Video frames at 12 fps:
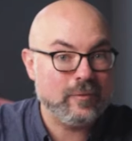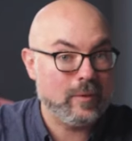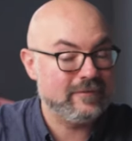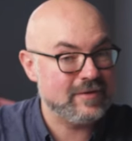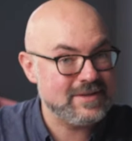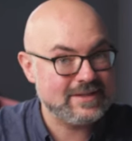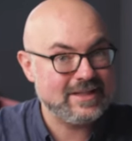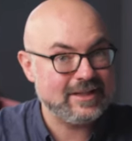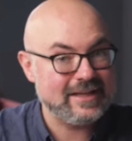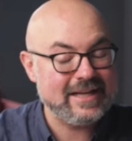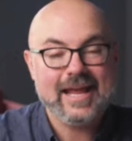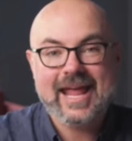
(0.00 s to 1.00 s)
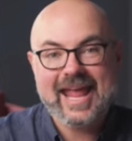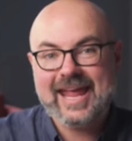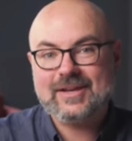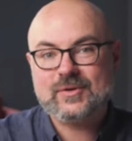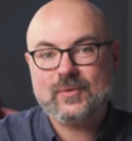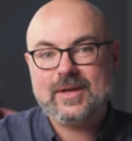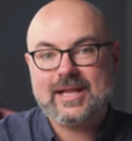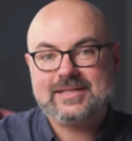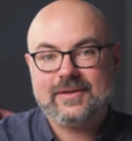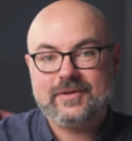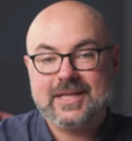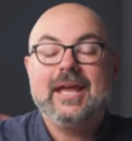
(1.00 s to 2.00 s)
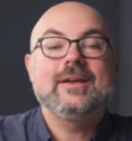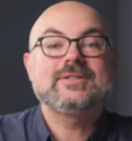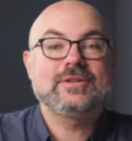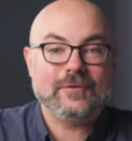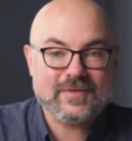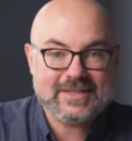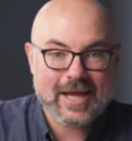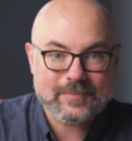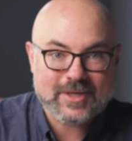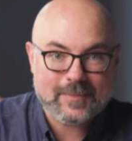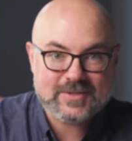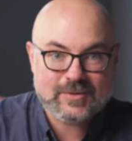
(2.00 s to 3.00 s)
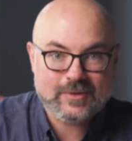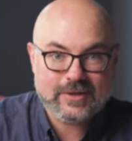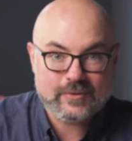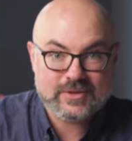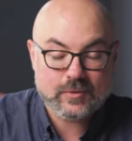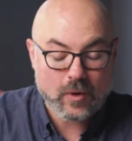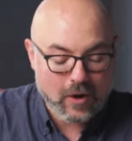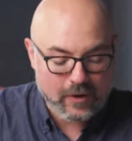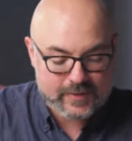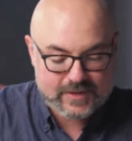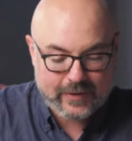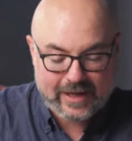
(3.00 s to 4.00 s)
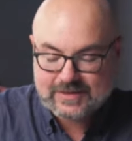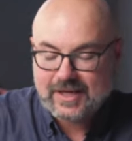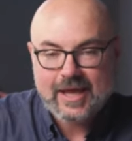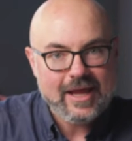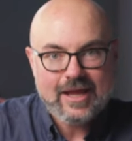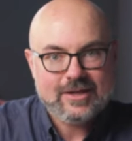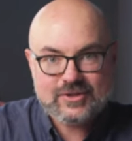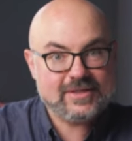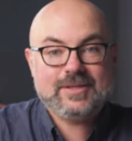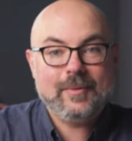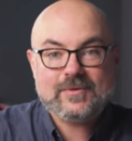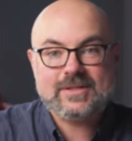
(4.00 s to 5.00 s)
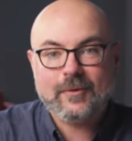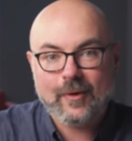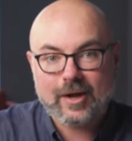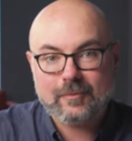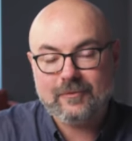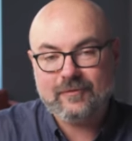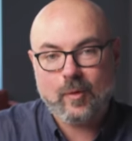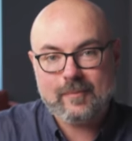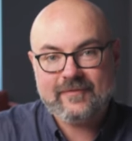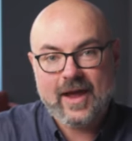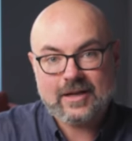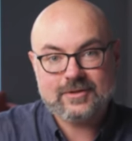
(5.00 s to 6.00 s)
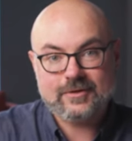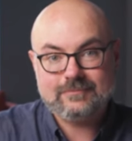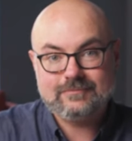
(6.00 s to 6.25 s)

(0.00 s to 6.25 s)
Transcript: for versatility and creativity, Surface Laptop Studio 2 also has just the most incredible form factor.